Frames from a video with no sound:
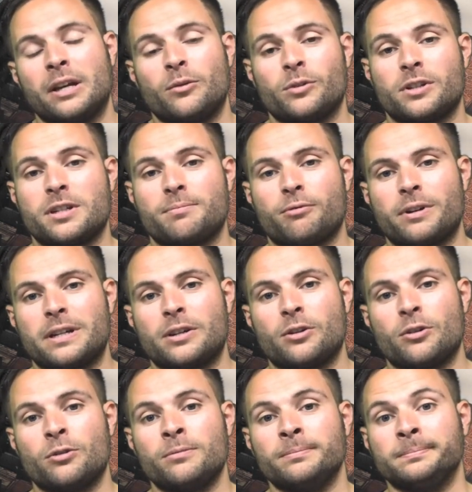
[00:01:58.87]
which is pretty
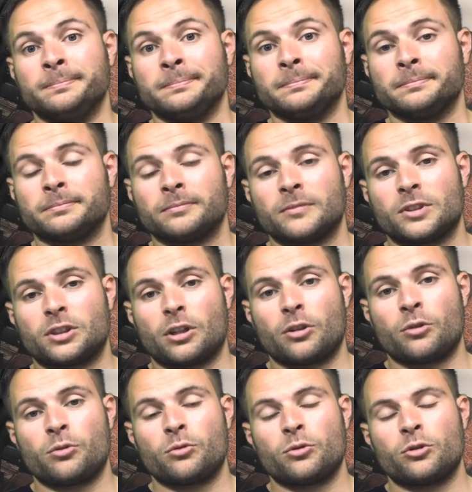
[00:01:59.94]
cool. So
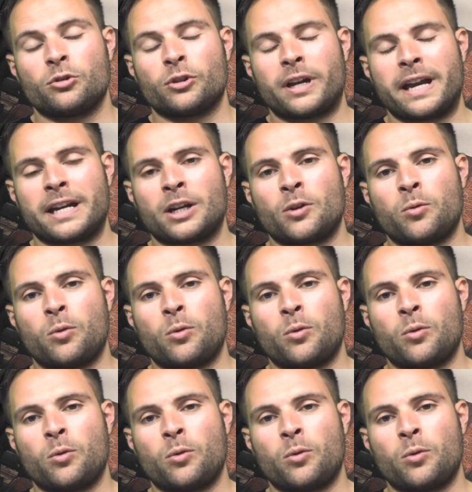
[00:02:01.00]
you're getting